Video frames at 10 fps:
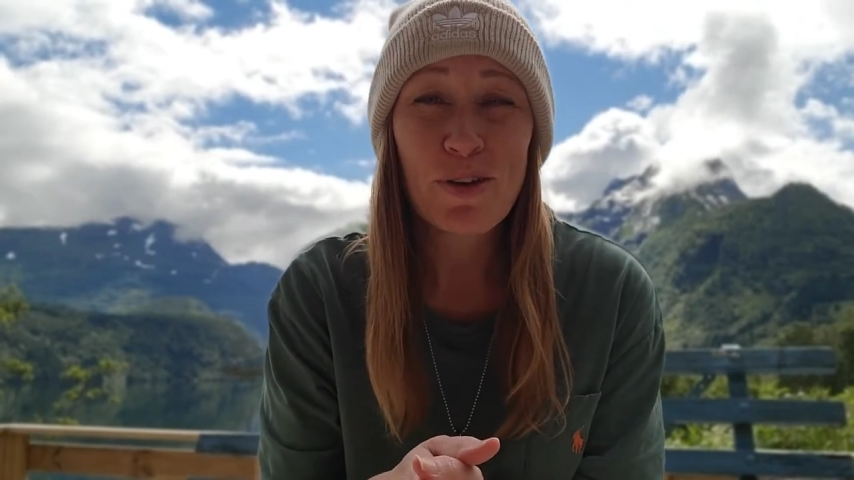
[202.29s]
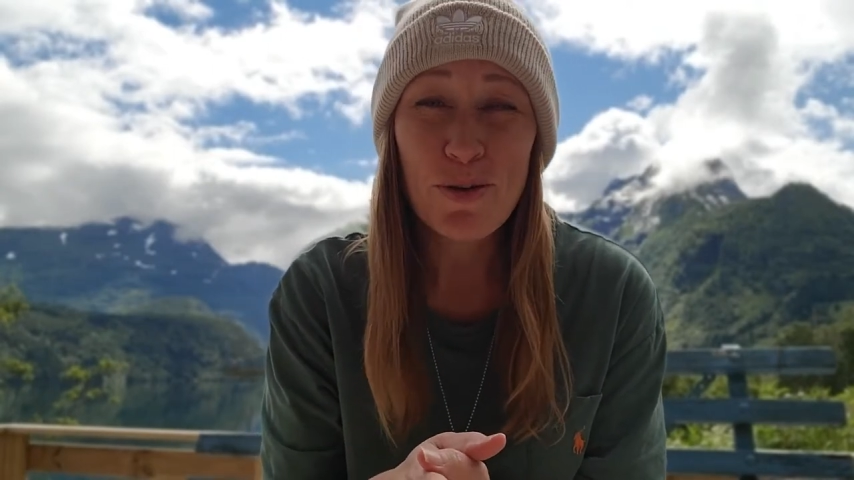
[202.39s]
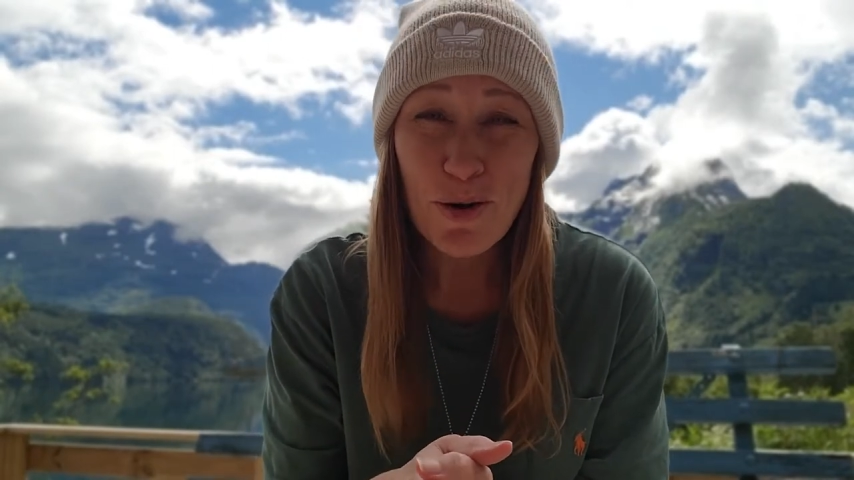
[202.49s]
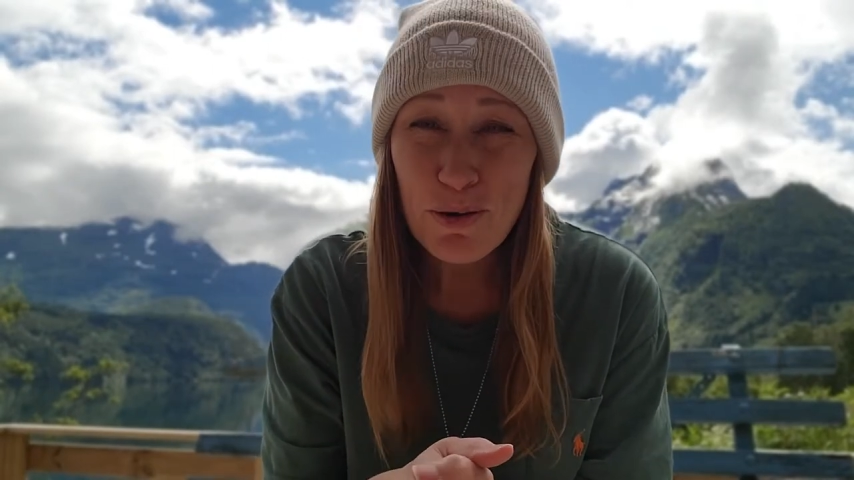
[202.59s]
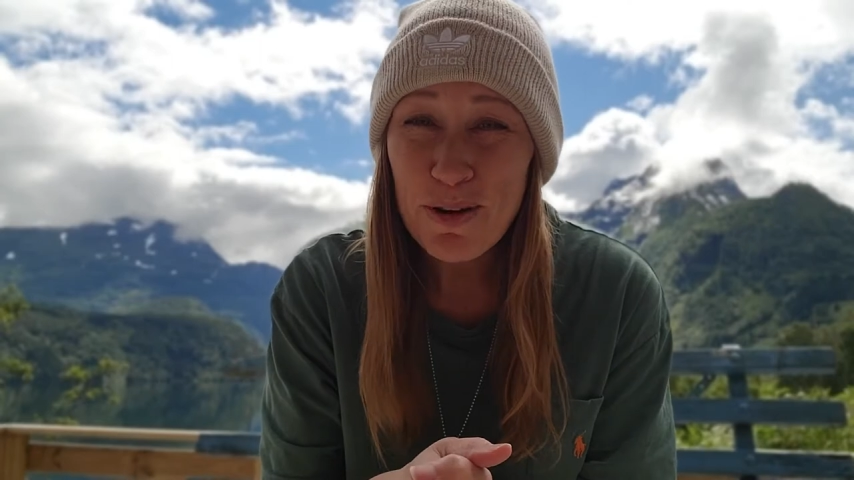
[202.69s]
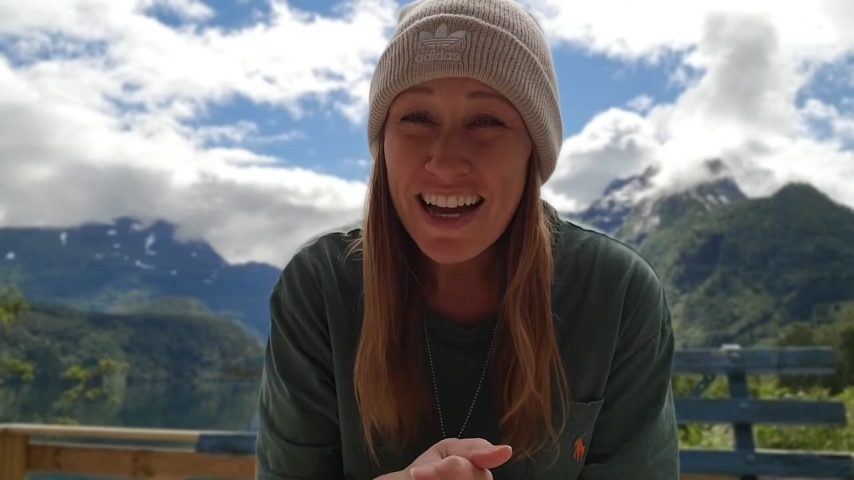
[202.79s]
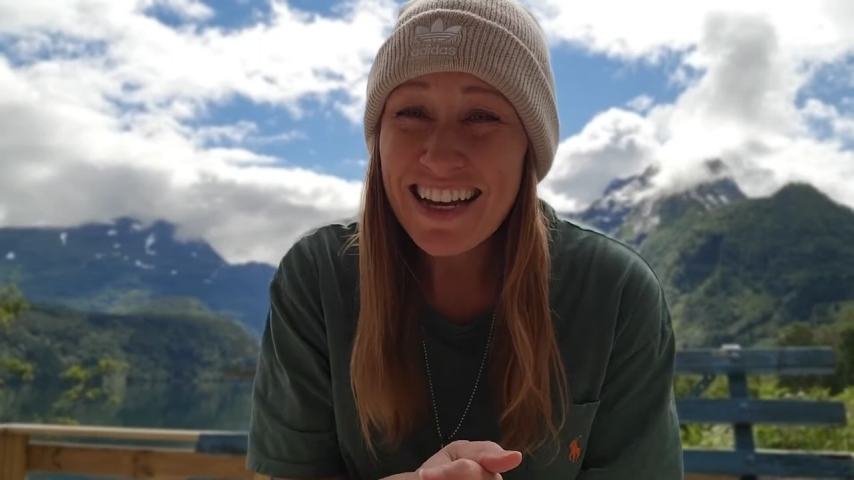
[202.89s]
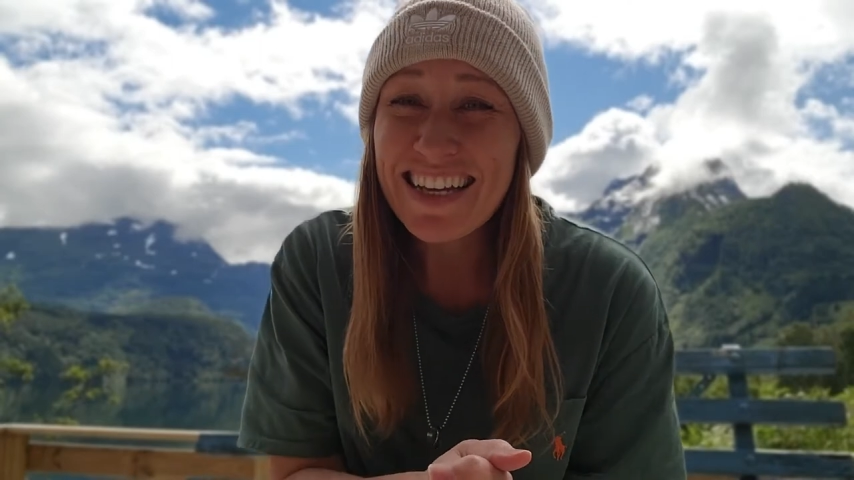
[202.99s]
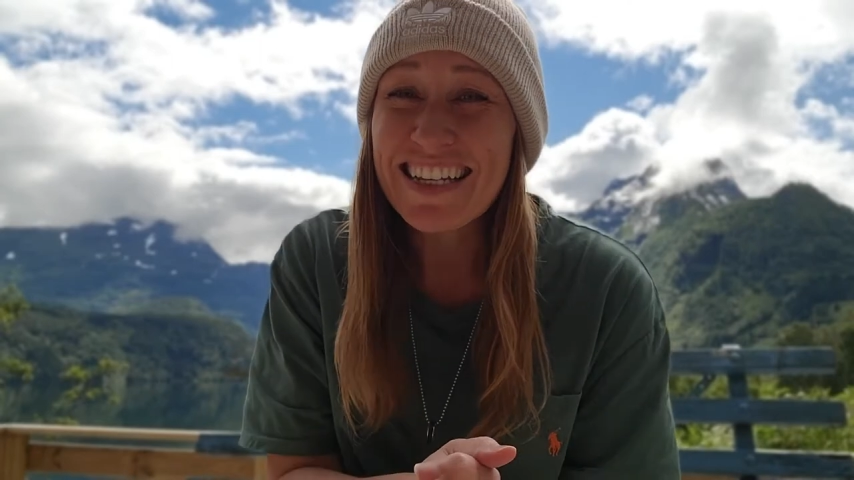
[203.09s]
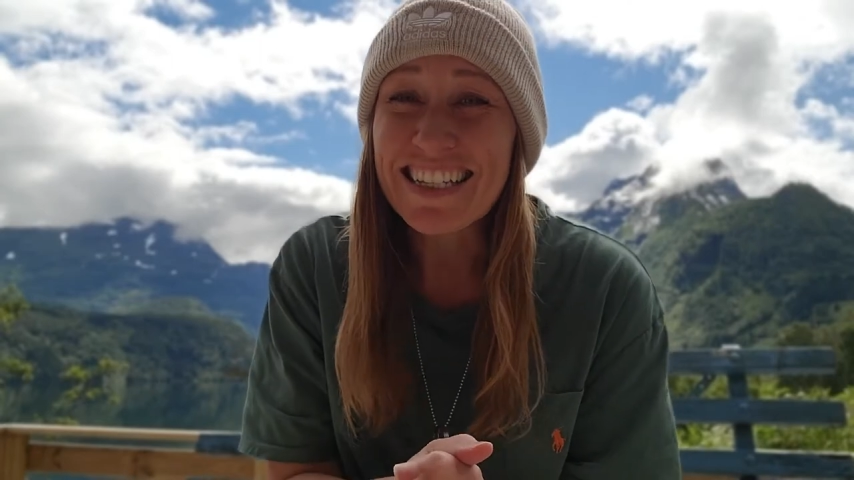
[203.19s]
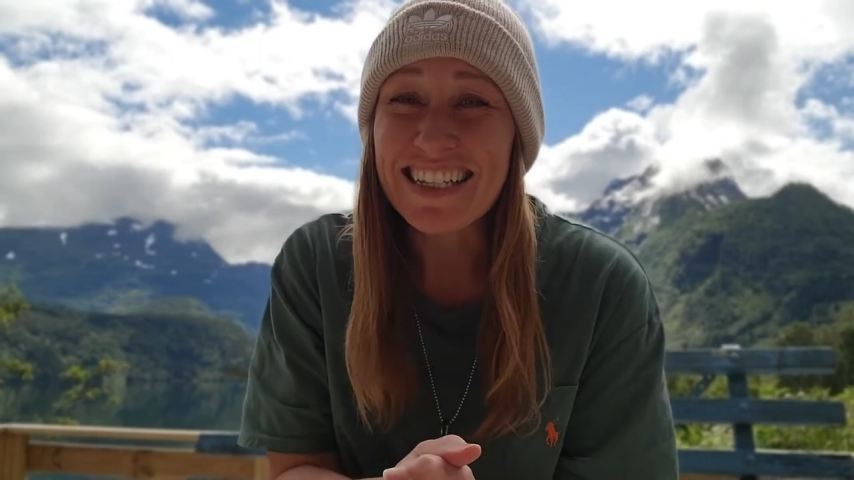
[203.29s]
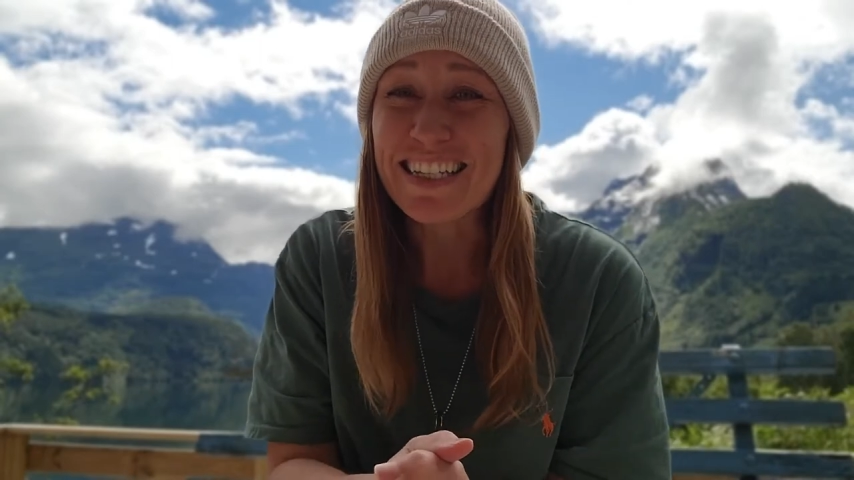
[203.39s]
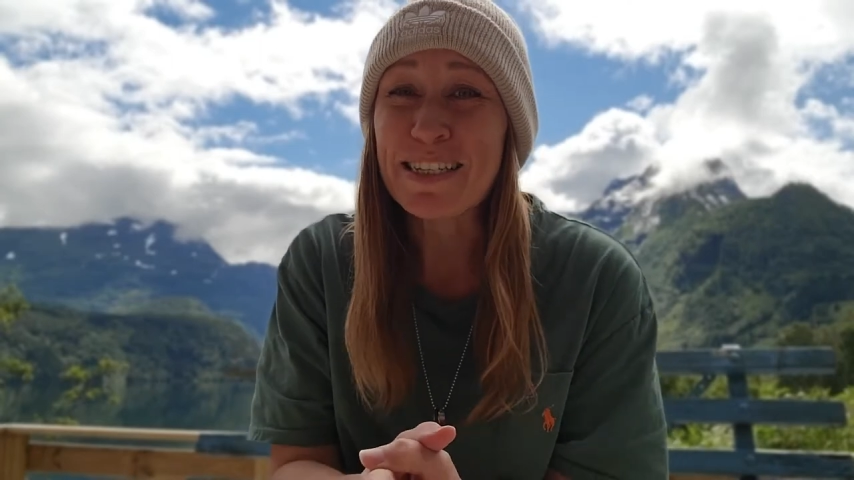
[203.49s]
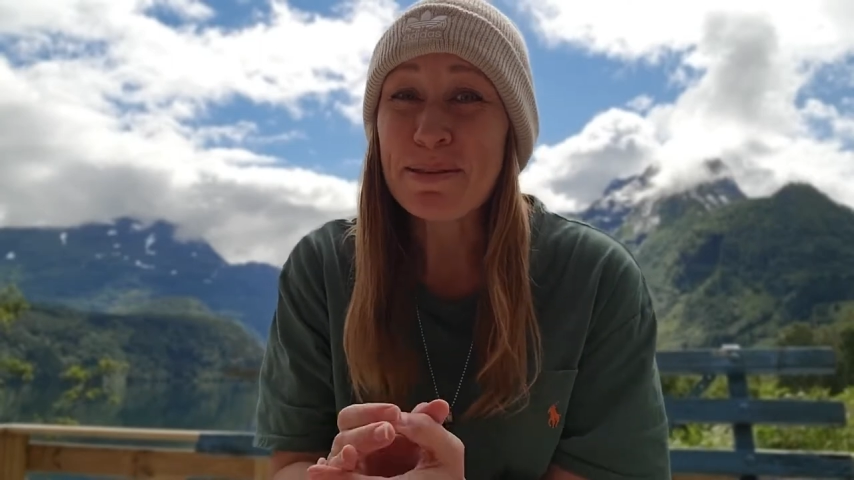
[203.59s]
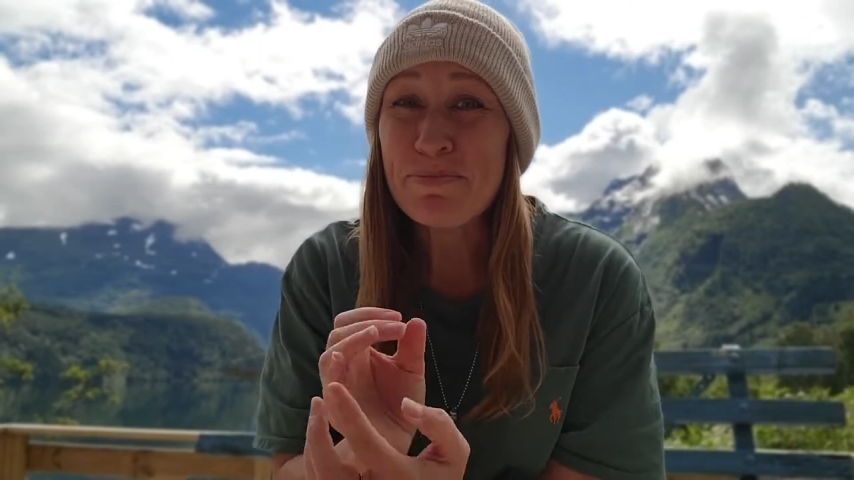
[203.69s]
Norway is
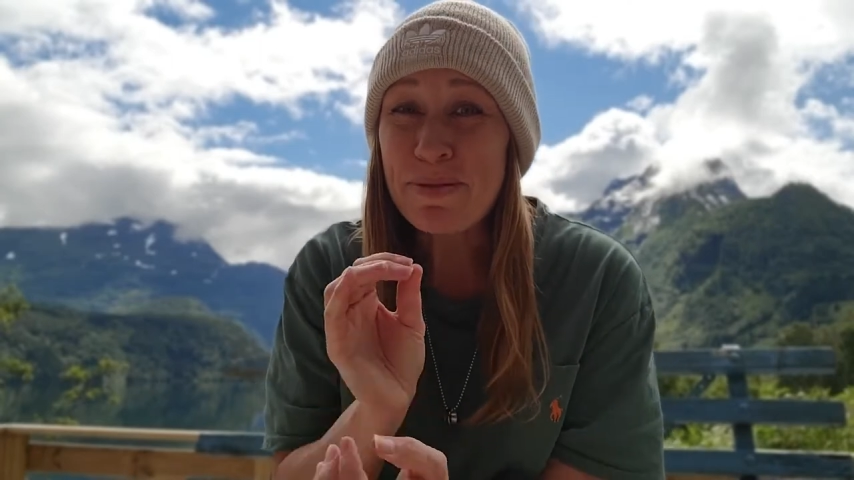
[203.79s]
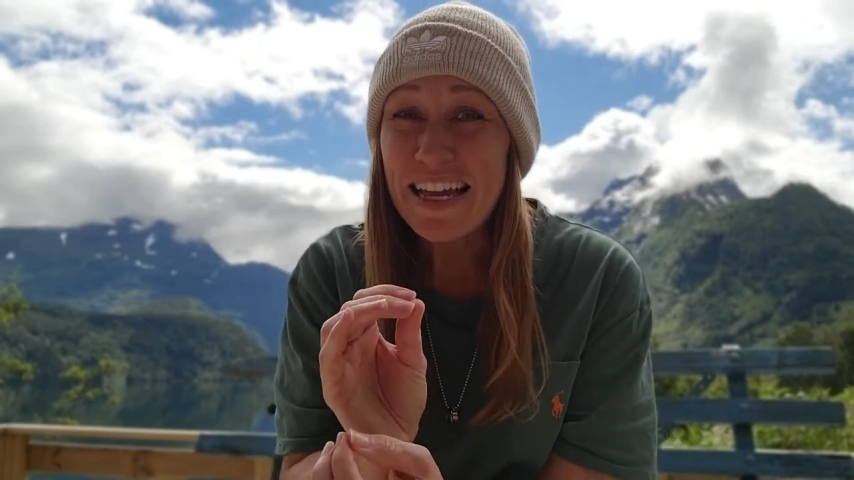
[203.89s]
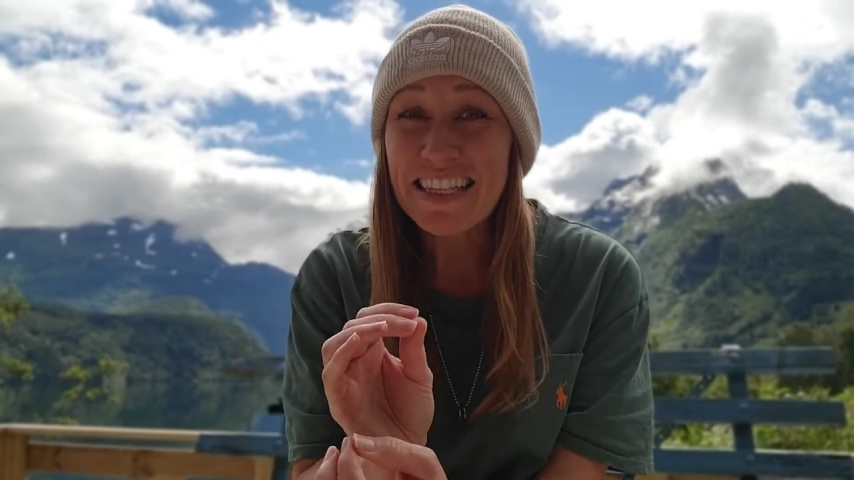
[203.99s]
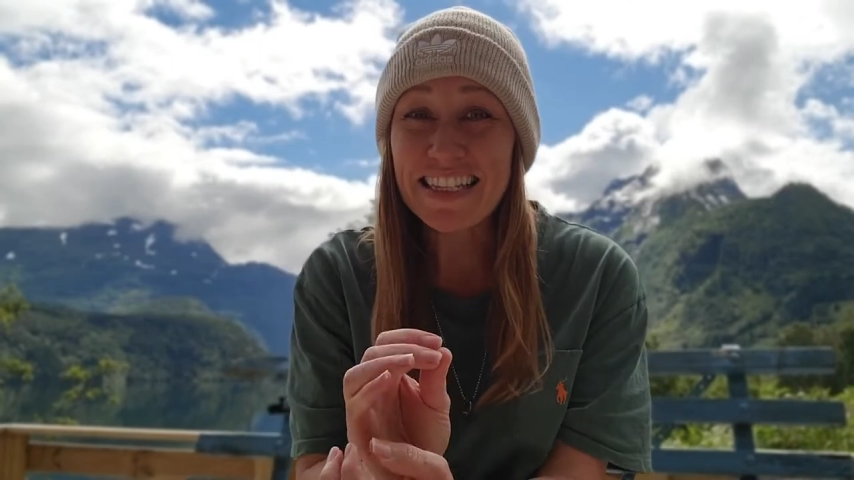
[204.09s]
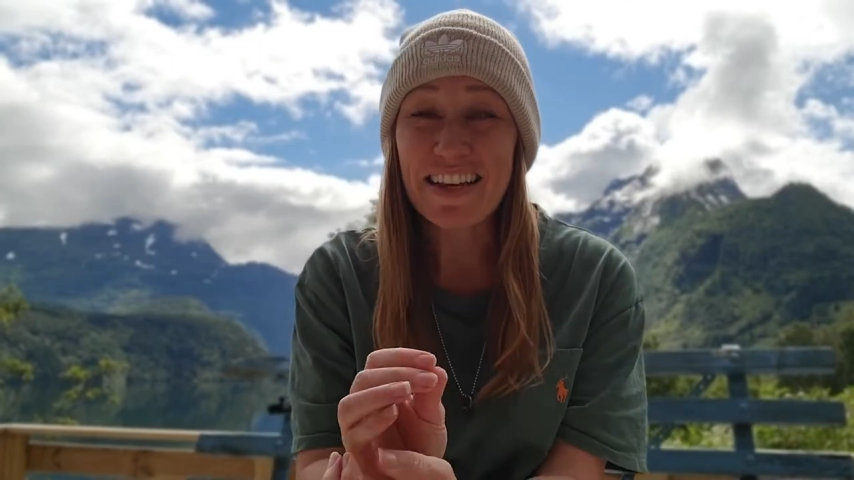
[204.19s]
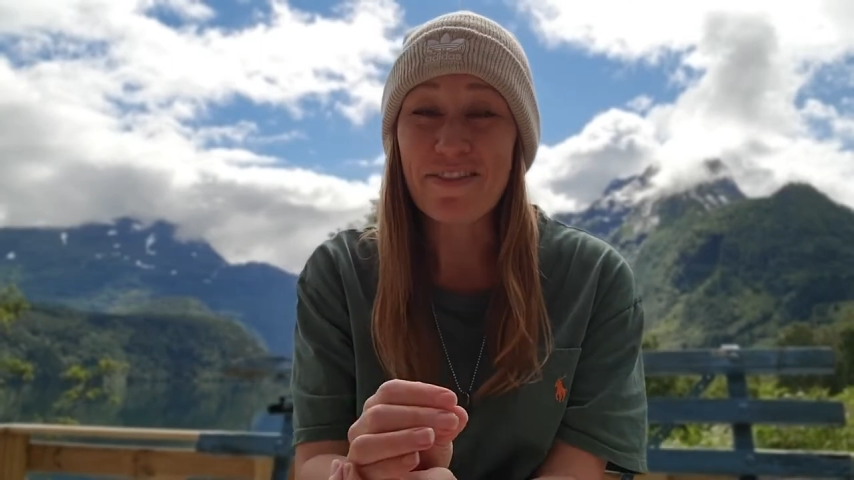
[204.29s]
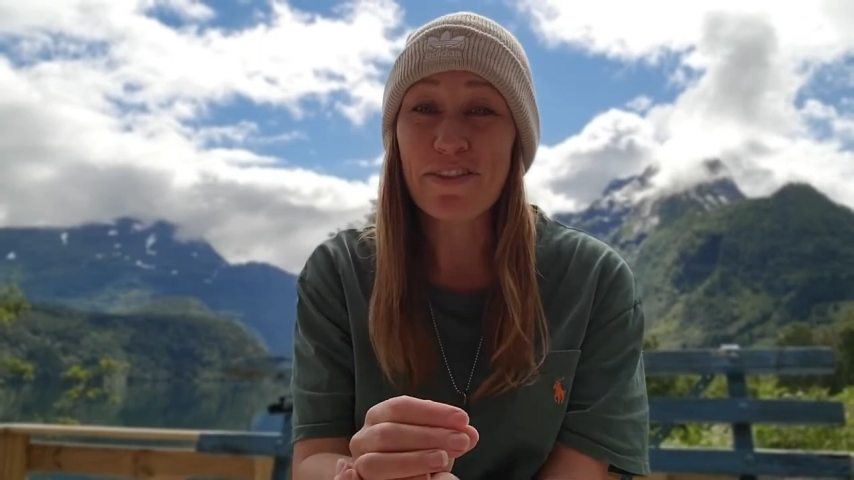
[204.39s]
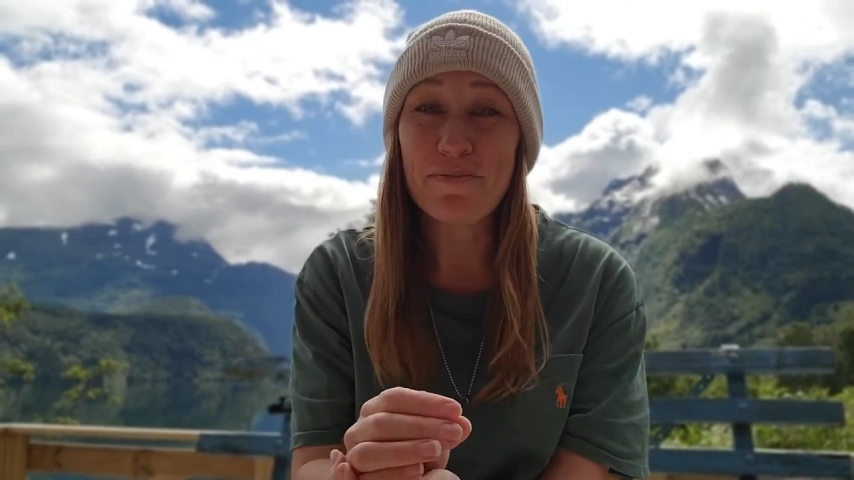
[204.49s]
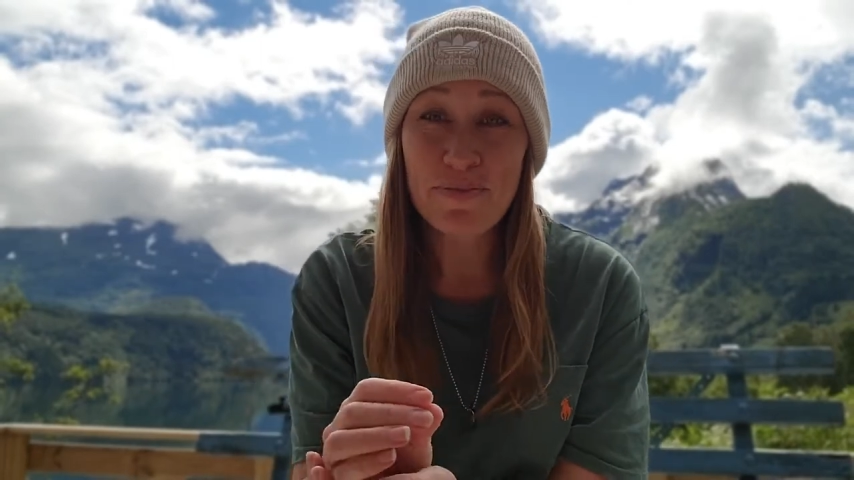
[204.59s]
expensive.